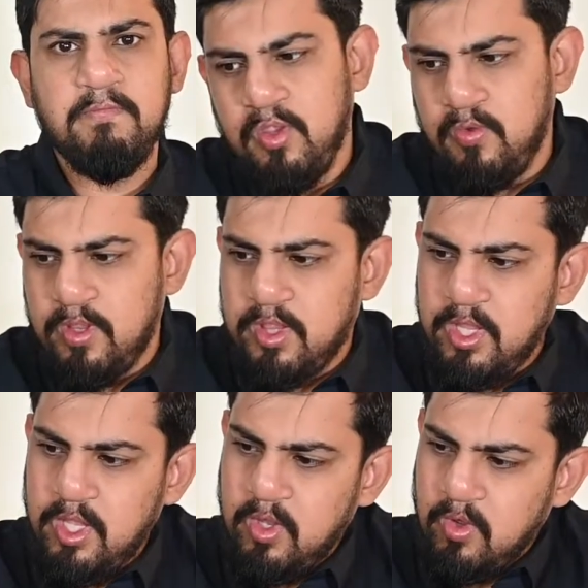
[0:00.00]
You will
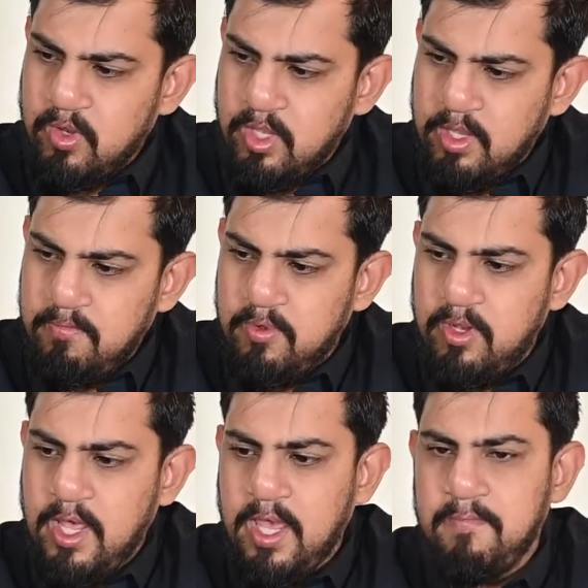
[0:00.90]
see on the
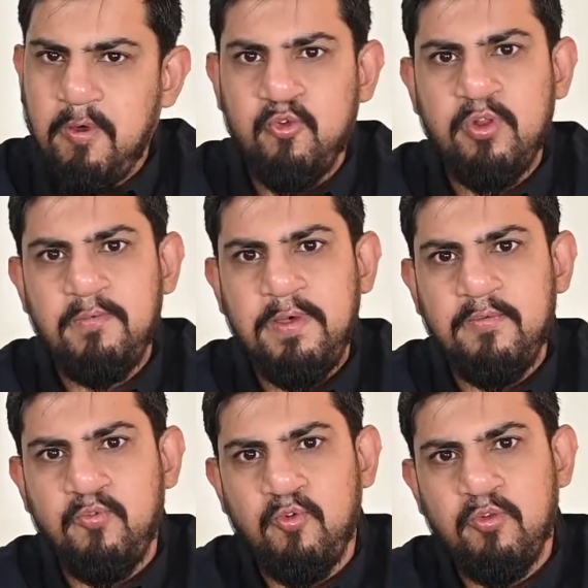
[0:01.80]
gimbal I have mounted my
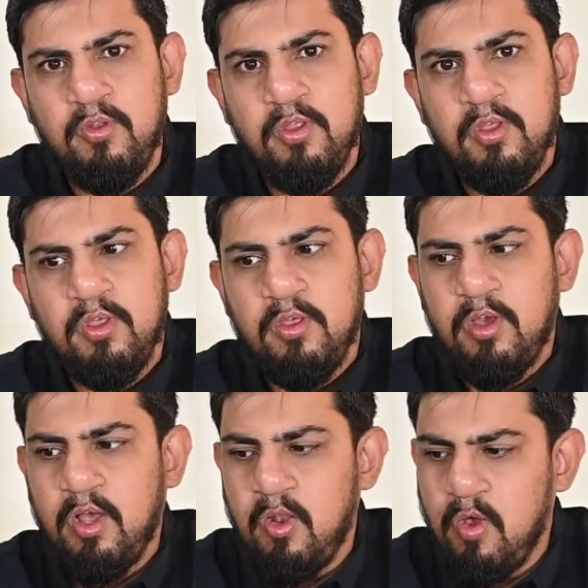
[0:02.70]
phone
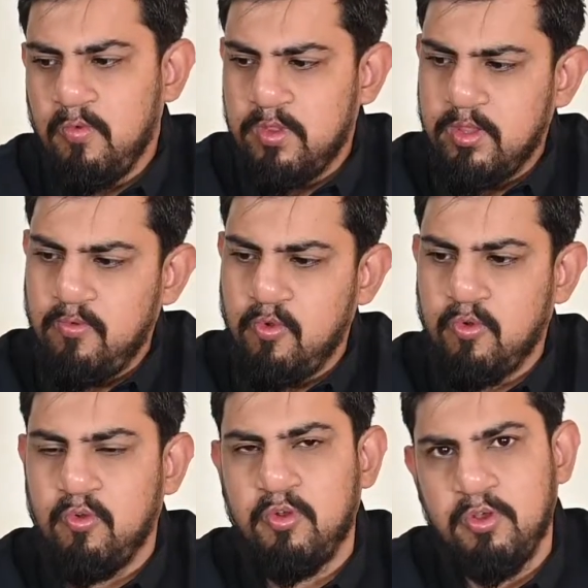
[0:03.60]
along with the phone
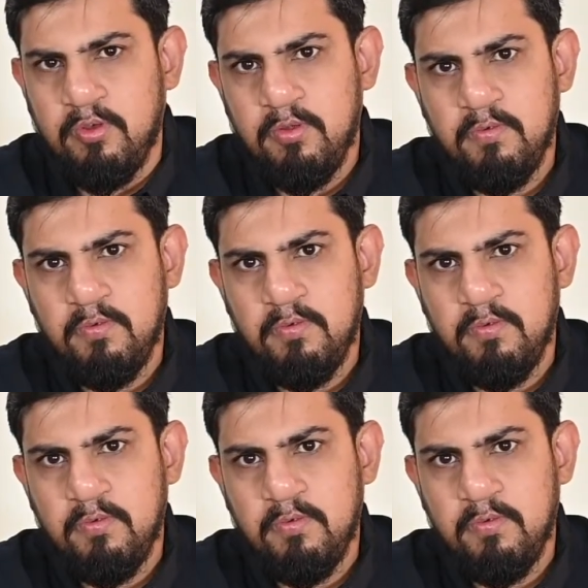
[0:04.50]
holder.